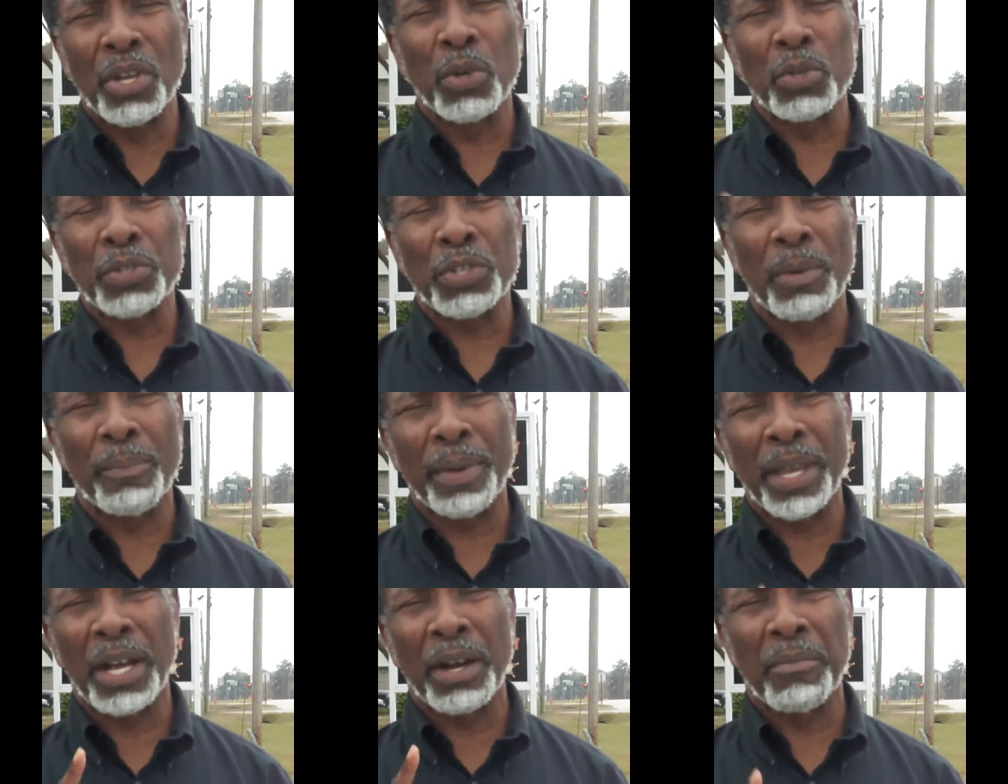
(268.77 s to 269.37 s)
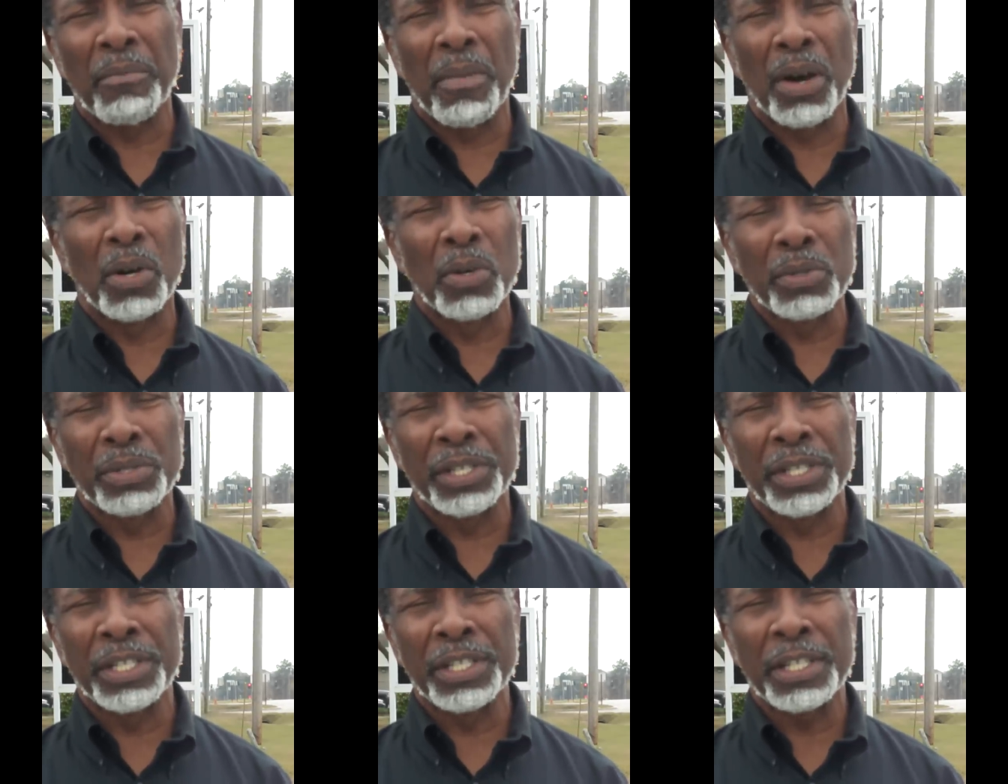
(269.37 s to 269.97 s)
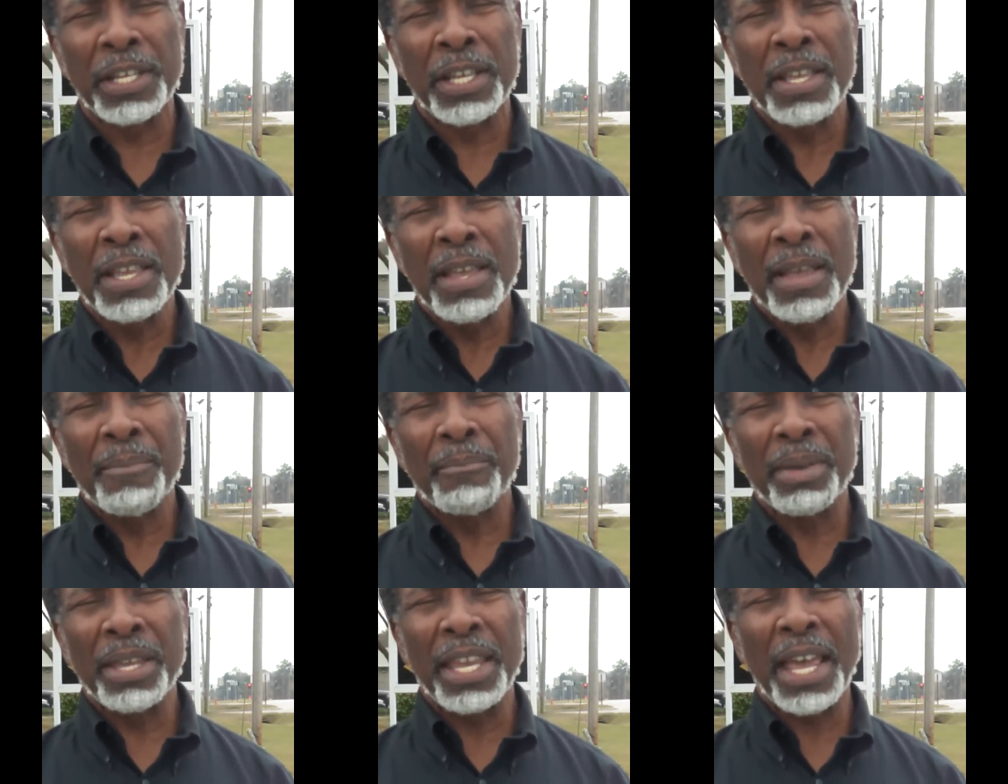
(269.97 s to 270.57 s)
Yoshabel Moses
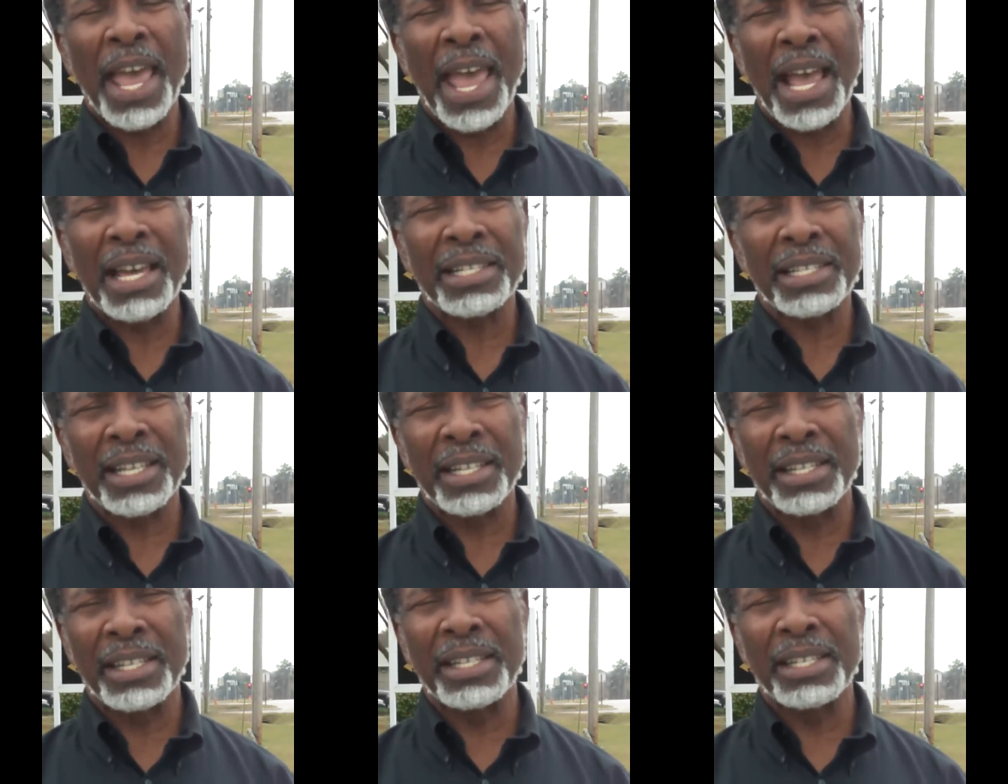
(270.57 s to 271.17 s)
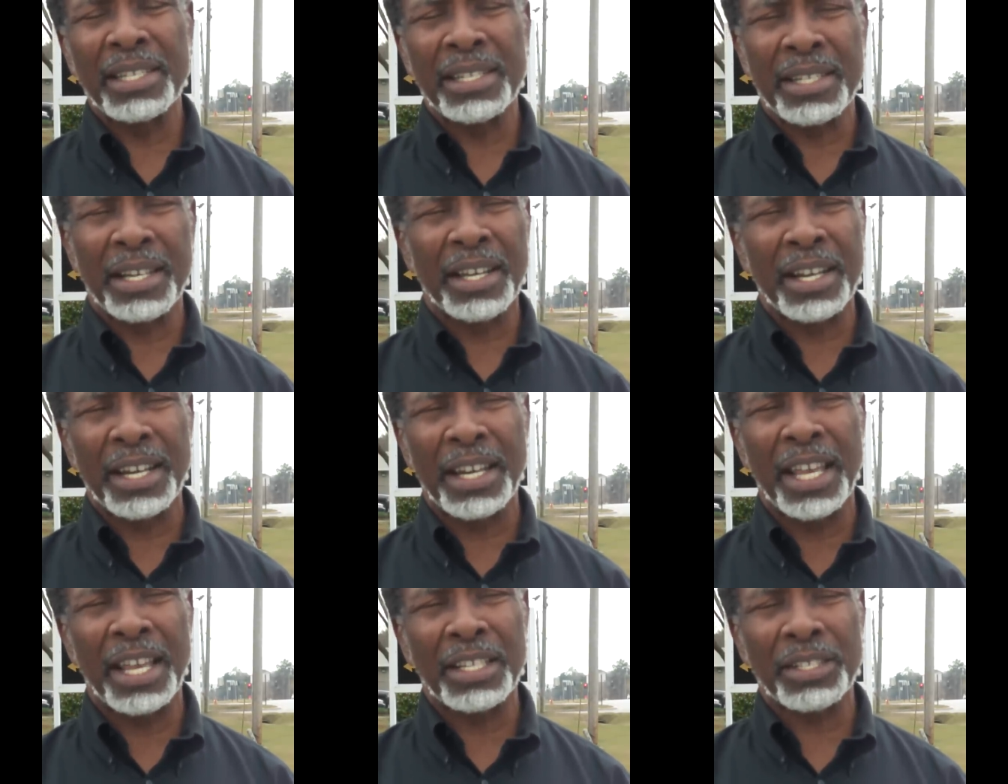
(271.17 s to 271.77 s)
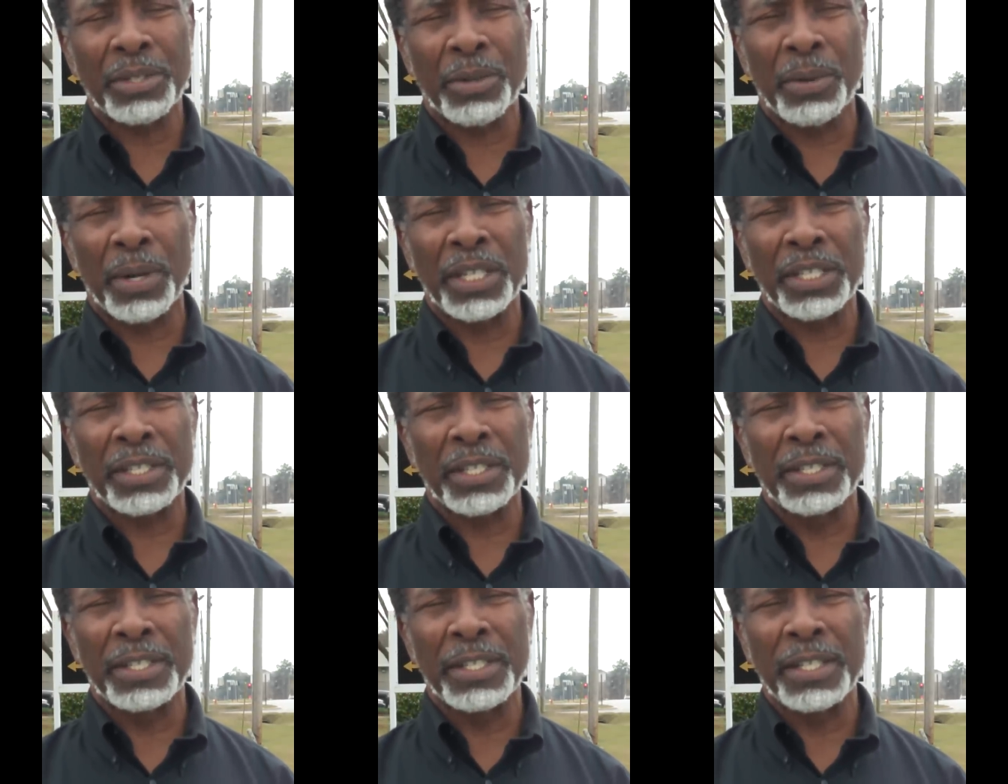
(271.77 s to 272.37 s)
be asking these cutting edge
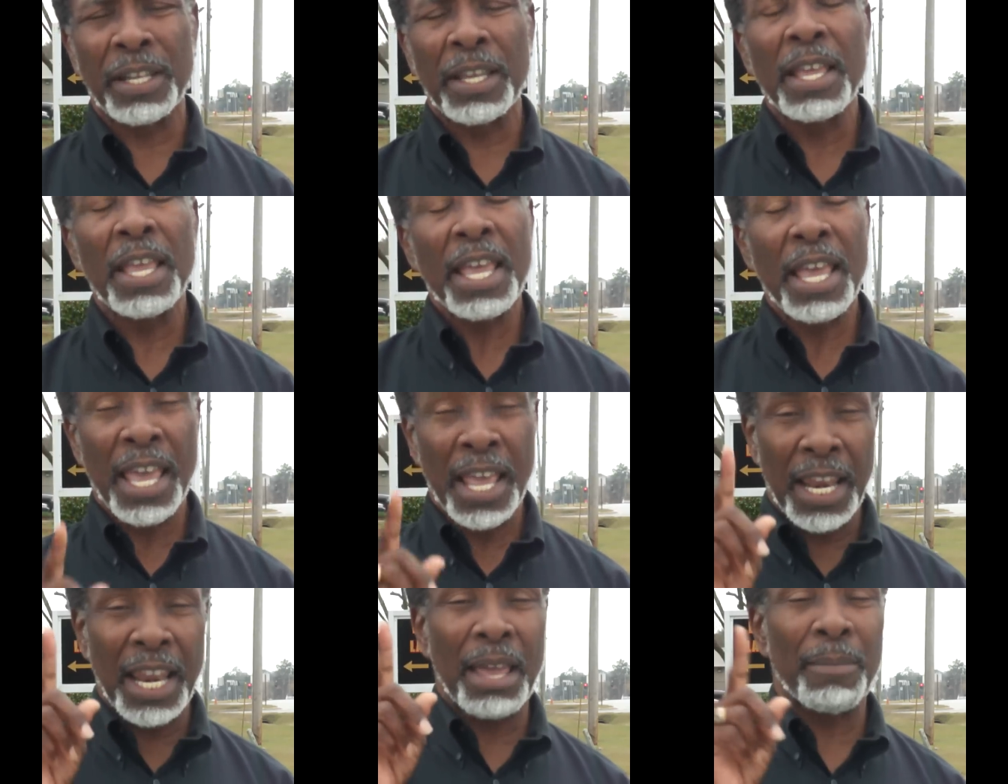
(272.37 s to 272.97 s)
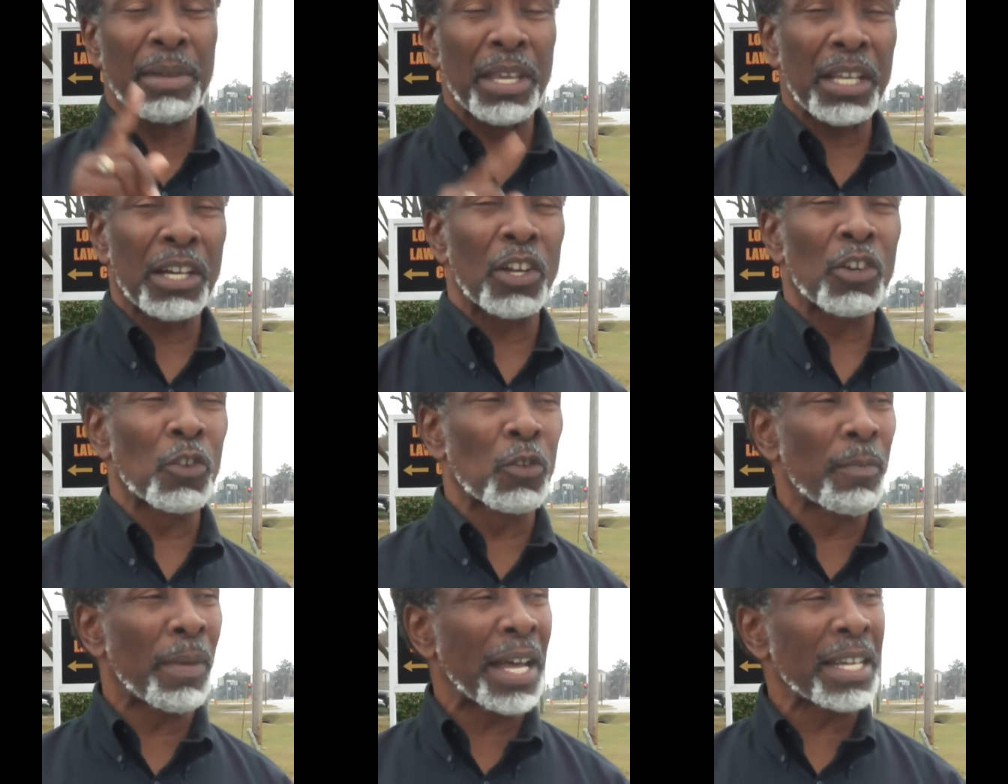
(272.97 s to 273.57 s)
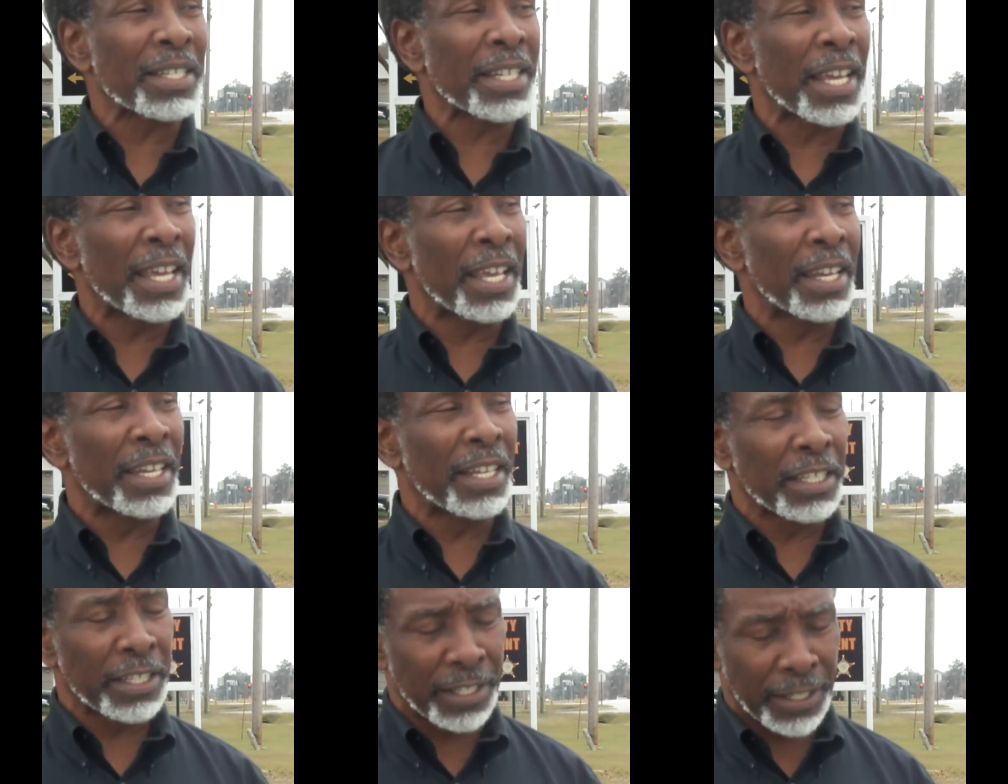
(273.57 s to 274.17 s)
questions? And let me close by
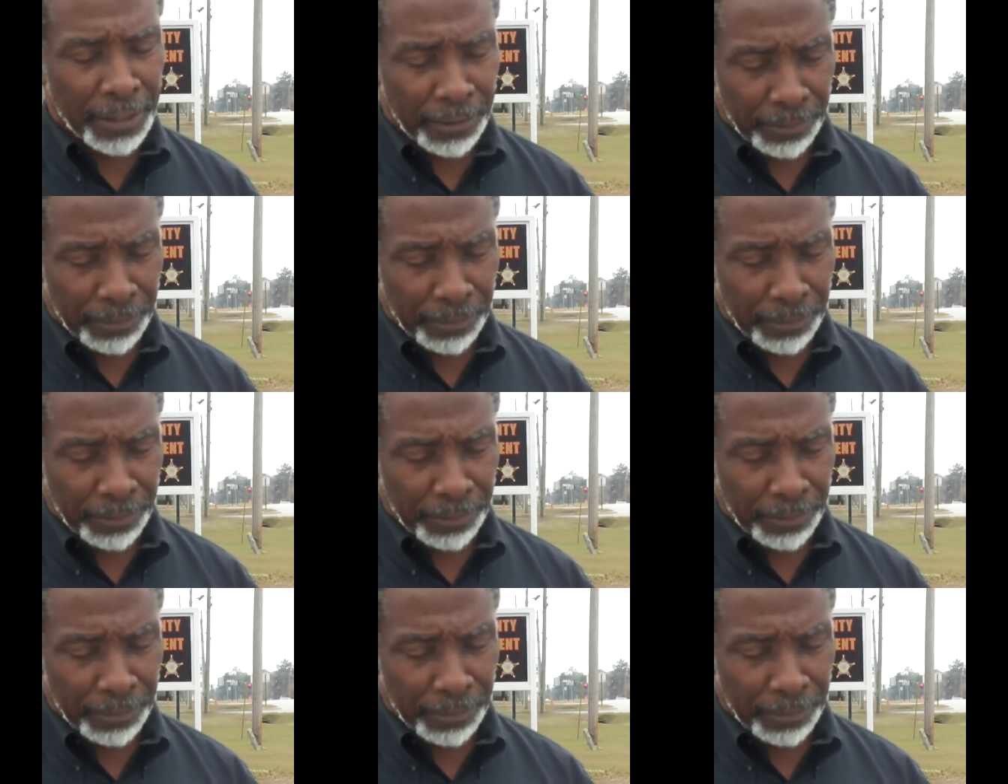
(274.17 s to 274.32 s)
saying this.